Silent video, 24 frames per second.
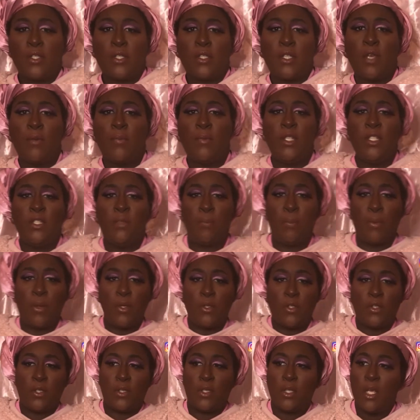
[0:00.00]
Some of these
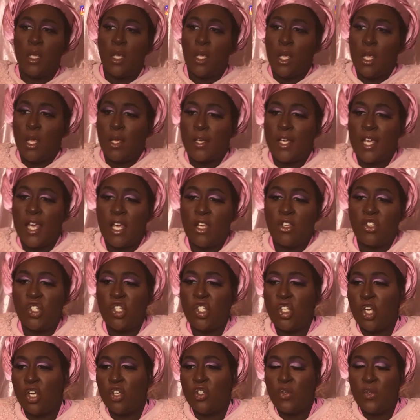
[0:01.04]
books kind of
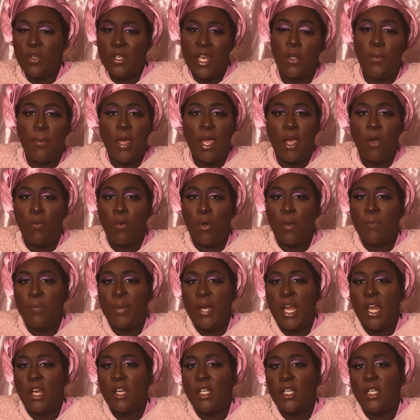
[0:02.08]
show you, no matter what
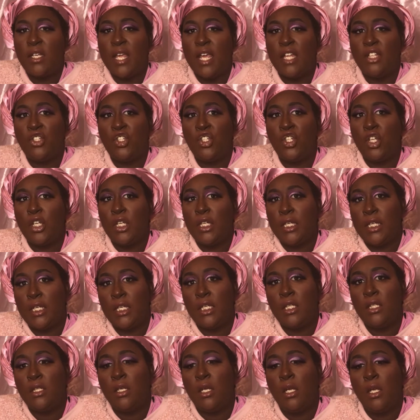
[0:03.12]
period that you're
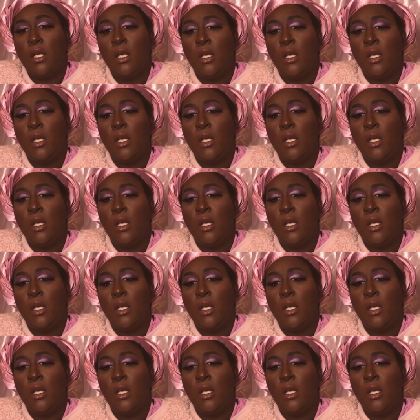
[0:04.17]
in,